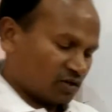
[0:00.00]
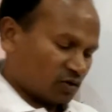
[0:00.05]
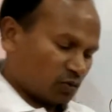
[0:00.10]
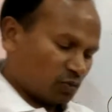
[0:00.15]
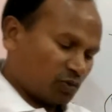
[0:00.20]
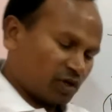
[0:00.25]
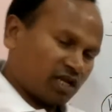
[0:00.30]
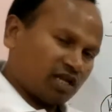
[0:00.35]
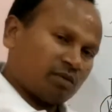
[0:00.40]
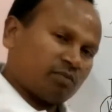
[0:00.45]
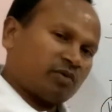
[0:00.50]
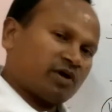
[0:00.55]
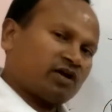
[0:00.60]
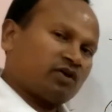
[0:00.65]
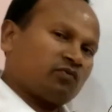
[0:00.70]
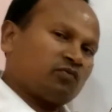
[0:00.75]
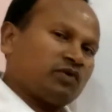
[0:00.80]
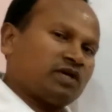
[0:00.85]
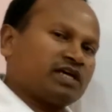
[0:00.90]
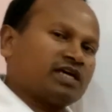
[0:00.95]

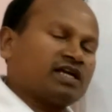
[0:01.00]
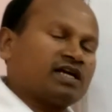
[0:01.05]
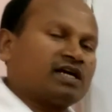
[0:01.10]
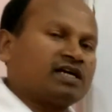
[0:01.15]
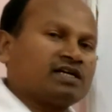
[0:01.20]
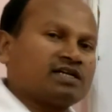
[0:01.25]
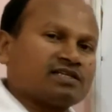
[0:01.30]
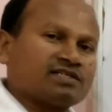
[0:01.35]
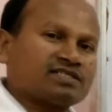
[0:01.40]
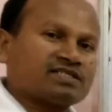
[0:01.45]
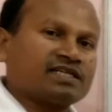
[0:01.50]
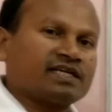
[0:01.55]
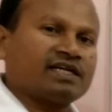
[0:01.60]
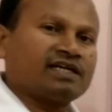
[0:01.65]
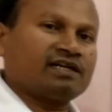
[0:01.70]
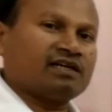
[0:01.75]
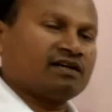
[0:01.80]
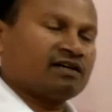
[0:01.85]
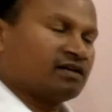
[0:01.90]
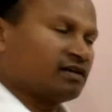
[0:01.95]
Whenever we can
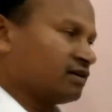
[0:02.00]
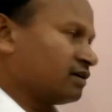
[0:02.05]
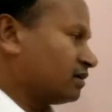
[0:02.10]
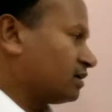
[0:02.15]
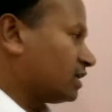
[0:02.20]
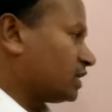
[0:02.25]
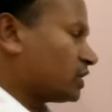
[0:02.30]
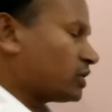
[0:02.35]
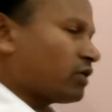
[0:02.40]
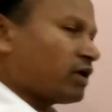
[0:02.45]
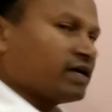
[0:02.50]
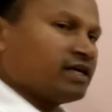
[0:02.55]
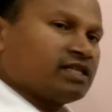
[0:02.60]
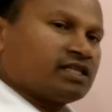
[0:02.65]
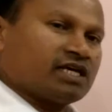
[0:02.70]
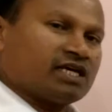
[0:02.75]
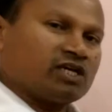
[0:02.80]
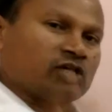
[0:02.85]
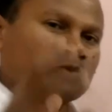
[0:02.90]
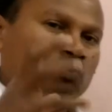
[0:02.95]
understand drawing
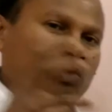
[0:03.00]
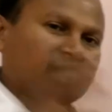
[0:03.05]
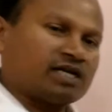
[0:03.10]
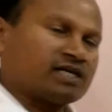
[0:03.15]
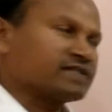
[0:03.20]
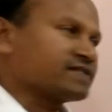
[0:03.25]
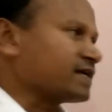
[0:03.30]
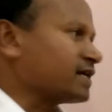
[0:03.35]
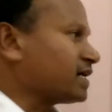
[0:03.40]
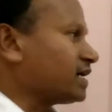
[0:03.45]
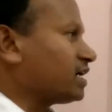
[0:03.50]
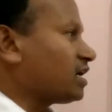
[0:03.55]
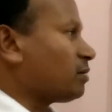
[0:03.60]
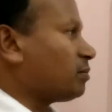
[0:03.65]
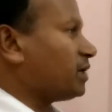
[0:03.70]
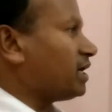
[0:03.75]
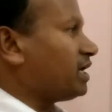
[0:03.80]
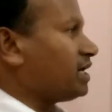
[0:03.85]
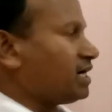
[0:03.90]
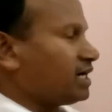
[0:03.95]
the equivalent circuit
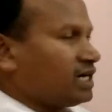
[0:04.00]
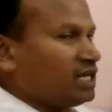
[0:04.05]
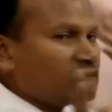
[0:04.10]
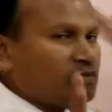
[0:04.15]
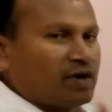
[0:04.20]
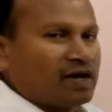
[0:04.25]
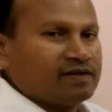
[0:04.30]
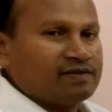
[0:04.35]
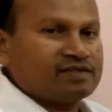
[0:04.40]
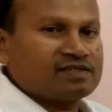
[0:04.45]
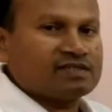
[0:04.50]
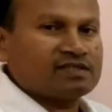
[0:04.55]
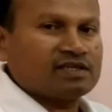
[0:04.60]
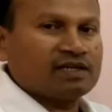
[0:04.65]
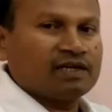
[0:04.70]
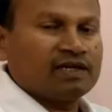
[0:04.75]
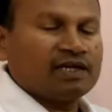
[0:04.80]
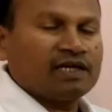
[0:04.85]
of any device,